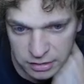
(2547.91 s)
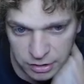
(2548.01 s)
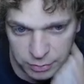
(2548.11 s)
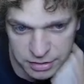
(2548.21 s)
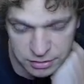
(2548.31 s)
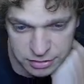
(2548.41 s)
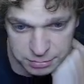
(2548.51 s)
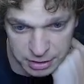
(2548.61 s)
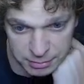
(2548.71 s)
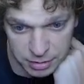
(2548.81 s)
Otherwise, I'll just
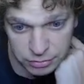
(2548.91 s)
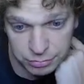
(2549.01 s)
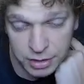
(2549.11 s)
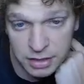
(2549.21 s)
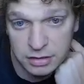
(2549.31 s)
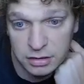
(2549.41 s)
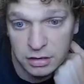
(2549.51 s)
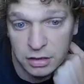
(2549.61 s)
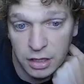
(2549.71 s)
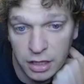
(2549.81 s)
play my own threat
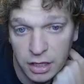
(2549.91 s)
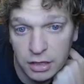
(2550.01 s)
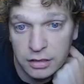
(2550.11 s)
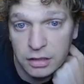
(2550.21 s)
and